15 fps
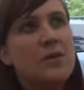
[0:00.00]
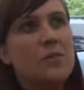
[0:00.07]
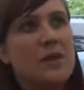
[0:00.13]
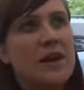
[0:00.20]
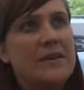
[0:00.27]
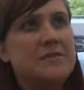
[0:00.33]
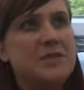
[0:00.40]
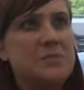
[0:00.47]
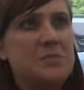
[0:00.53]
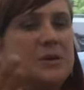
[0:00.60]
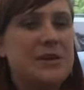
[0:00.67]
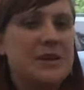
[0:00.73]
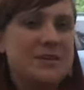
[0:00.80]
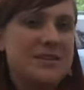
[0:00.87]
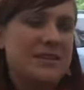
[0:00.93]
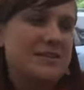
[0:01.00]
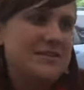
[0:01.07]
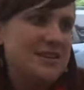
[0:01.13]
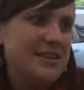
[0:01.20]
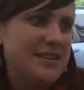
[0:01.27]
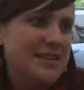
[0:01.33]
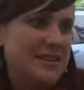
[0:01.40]
we have to put
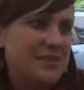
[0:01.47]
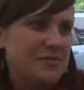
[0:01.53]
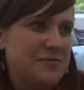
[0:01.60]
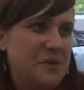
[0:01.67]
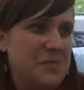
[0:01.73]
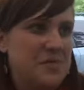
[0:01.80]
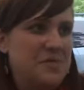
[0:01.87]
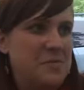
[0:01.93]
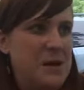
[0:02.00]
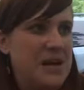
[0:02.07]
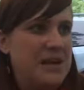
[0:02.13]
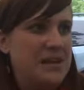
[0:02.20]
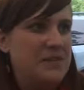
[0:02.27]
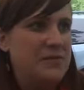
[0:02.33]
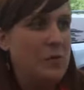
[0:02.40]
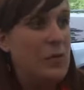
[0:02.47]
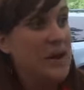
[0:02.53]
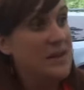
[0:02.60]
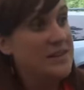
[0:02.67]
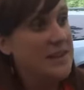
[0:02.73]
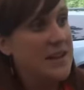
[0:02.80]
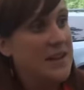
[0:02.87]
ourselves in the frame of mind of a
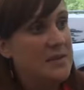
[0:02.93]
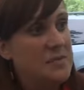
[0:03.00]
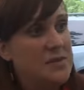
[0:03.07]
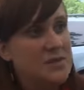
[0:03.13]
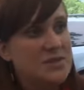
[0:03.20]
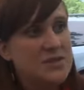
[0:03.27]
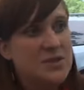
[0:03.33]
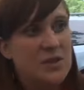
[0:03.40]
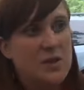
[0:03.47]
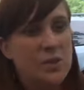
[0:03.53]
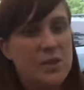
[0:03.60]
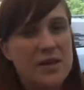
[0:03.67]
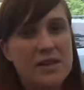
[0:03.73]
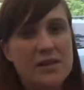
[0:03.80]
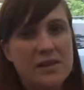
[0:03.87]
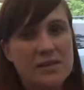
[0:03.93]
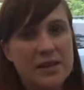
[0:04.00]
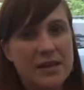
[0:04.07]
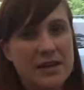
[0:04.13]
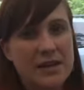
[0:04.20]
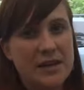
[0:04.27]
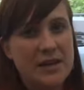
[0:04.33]
wild animal. So we look
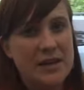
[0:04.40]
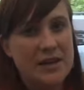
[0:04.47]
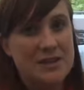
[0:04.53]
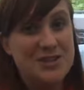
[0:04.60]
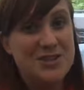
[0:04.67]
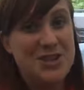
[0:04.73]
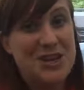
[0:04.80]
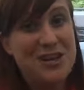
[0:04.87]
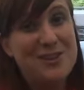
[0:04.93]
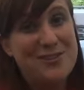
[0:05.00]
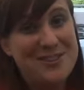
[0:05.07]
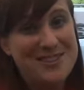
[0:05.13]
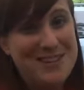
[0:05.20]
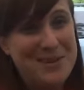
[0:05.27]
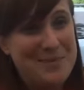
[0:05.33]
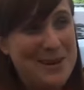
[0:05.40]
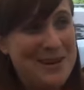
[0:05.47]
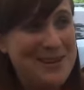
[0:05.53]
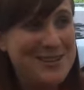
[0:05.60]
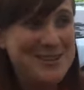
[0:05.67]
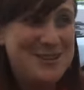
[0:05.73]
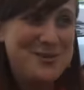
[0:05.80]
like uh, giant grizzly
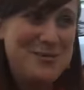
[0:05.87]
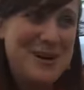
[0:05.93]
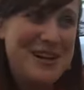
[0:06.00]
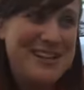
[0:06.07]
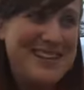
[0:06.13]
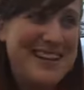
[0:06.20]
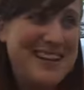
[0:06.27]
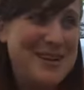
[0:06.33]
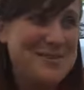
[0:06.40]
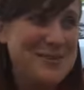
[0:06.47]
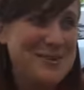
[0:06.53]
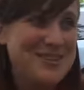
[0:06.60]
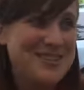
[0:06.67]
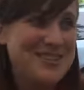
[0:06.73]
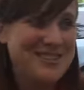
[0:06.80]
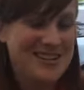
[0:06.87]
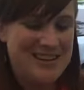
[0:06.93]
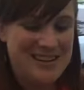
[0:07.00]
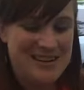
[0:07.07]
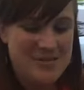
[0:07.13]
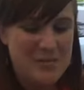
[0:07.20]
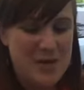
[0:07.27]
bears to wild animals. Mm -hmm.
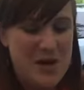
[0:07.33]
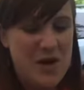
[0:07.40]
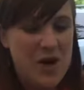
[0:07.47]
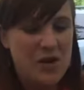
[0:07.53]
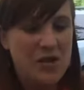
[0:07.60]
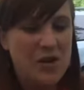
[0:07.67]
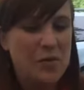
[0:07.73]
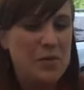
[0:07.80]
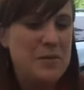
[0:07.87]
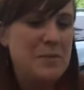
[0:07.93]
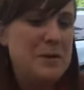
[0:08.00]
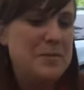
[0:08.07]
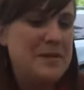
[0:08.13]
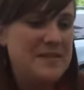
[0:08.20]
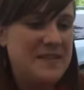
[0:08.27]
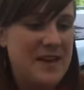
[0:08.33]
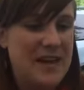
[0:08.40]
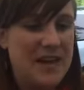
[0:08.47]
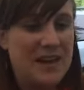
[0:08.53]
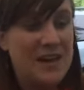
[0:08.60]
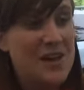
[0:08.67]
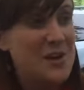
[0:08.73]
um, although we might be
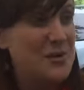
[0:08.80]
saying,